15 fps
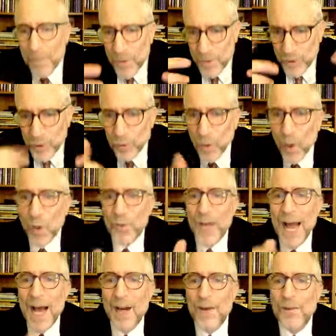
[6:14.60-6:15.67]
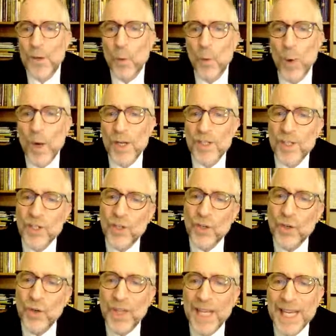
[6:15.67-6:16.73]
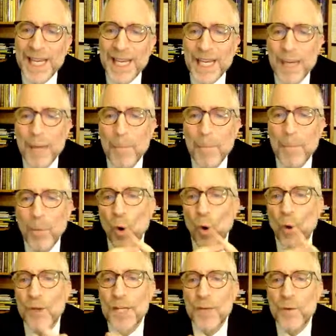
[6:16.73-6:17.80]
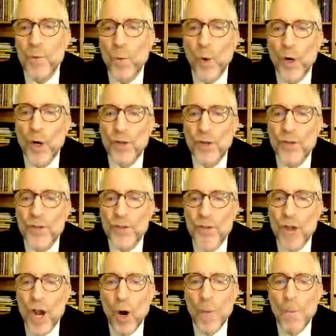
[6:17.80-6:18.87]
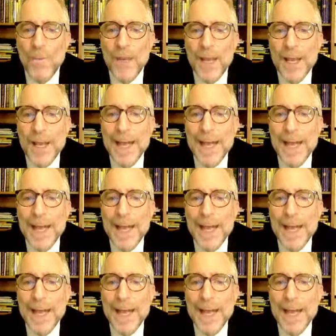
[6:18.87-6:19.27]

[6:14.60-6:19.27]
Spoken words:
Scroll down, if you would, to the bolden words, Joe.